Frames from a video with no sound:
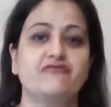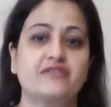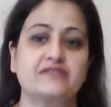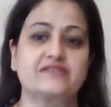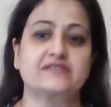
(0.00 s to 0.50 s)

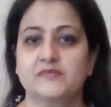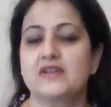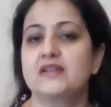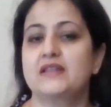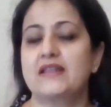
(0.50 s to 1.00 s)
first.
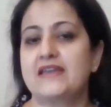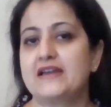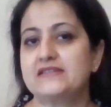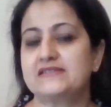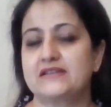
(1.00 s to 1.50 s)
Like
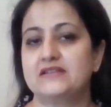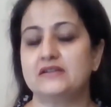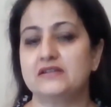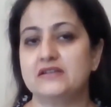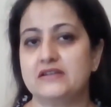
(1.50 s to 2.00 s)
I said
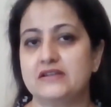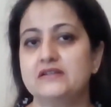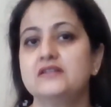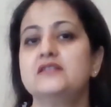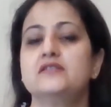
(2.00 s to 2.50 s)
earlier,
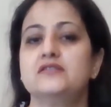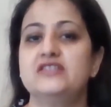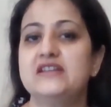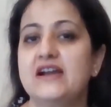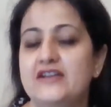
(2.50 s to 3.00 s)

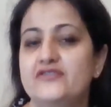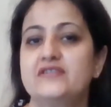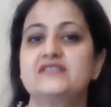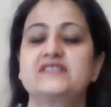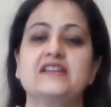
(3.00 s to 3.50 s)

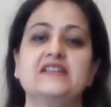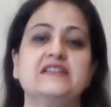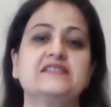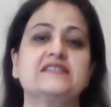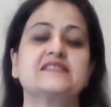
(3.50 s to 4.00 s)
dehydrated skin
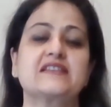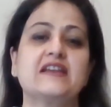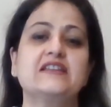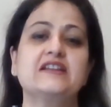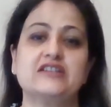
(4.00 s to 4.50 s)
is a
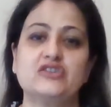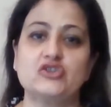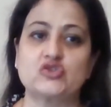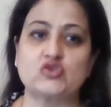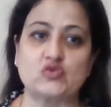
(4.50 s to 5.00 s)
skin
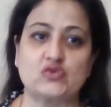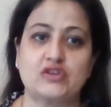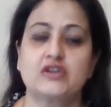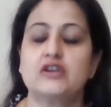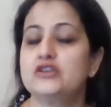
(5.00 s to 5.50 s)
condition.
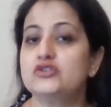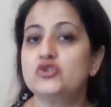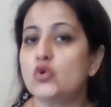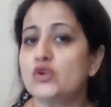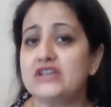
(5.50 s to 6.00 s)
You
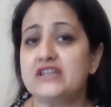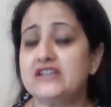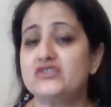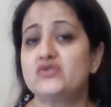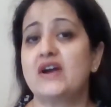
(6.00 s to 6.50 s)
don't
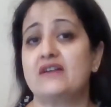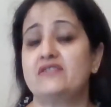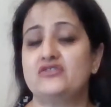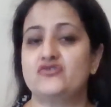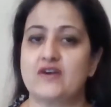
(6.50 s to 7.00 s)
need to have a
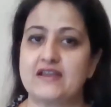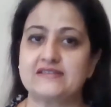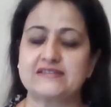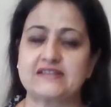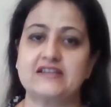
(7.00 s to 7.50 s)
dry
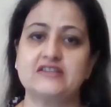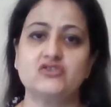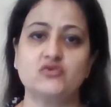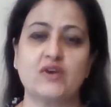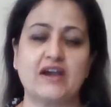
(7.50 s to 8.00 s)
skin
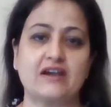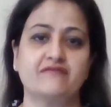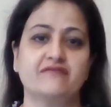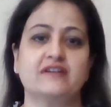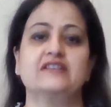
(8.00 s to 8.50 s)
to have
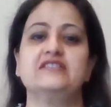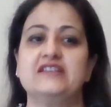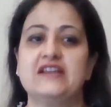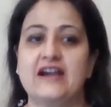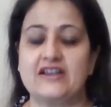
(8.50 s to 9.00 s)
a
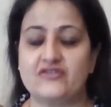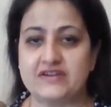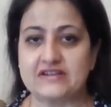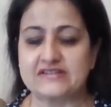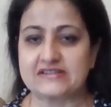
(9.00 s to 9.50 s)

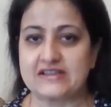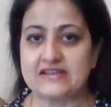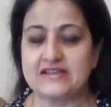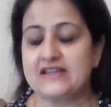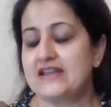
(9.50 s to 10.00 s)
dehydrated
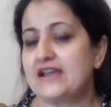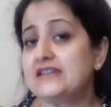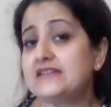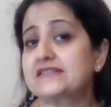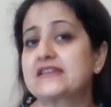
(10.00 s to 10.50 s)
skin.
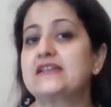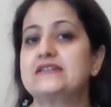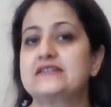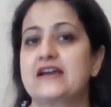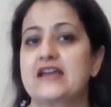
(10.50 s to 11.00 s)
Any skin
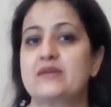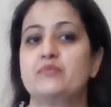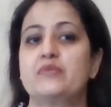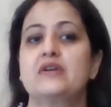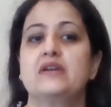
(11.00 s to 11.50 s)
type
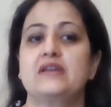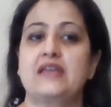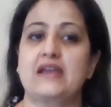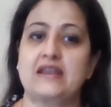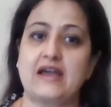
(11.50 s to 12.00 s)

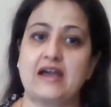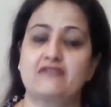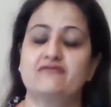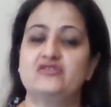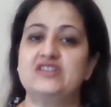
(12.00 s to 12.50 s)
can
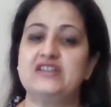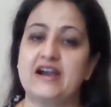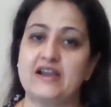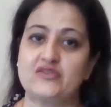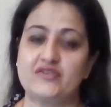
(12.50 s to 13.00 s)
have
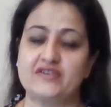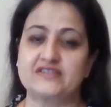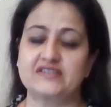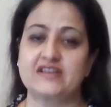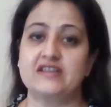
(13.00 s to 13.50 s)
dehydrated
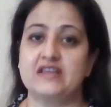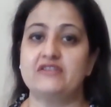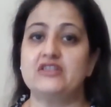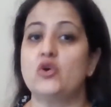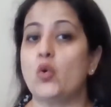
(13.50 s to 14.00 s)
skin,
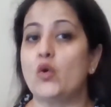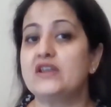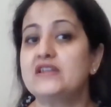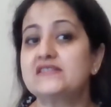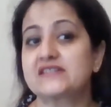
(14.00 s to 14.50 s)
even the
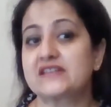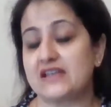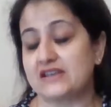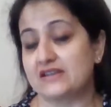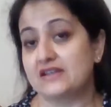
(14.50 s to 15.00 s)
oily skin.